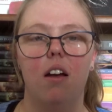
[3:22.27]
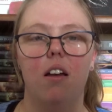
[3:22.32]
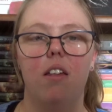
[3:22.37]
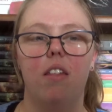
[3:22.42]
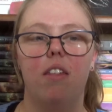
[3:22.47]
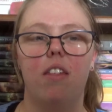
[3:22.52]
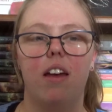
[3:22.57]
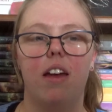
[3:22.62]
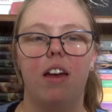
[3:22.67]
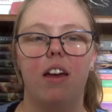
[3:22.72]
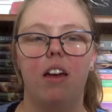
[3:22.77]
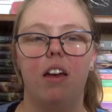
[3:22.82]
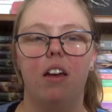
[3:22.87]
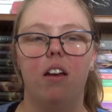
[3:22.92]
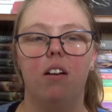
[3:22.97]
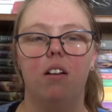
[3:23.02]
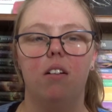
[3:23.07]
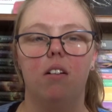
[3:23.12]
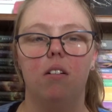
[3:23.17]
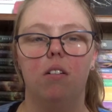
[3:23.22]

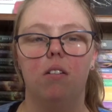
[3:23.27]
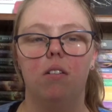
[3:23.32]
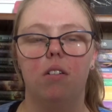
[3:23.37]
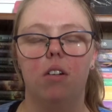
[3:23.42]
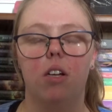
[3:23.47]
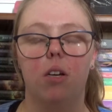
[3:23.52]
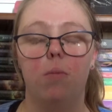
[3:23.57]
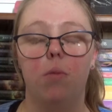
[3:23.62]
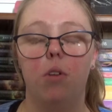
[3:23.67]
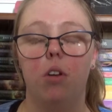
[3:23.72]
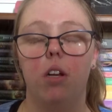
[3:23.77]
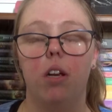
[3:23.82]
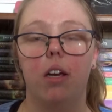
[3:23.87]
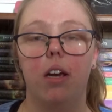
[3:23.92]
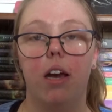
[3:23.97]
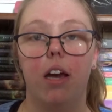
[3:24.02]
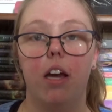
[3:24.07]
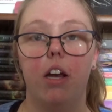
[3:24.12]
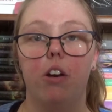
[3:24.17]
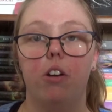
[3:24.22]
they
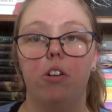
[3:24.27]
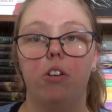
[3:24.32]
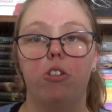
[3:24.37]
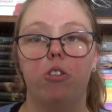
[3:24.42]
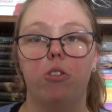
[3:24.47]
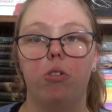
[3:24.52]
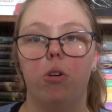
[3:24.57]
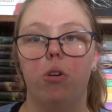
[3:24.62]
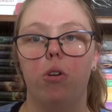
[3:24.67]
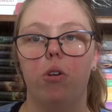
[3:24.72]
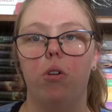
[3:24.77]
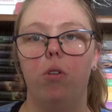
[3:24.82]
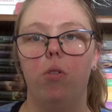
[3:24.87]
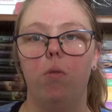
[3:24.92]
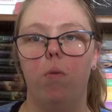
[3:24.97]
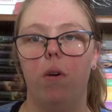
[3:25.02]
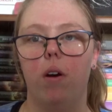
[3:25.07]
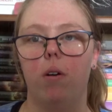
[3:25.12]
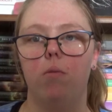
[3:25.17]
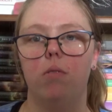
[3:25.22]
communicate so
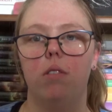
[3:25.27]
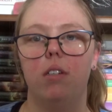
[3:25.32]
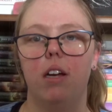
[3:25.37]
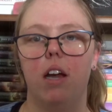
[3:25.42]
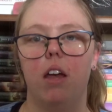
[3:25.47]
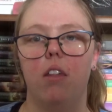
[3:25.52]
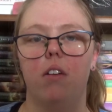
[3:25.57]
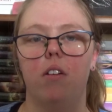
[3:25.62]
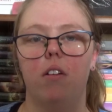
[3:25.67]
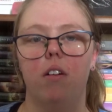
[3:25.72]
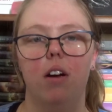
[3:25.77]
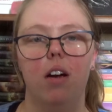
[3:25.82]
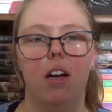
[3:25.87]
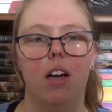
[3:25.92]
well together.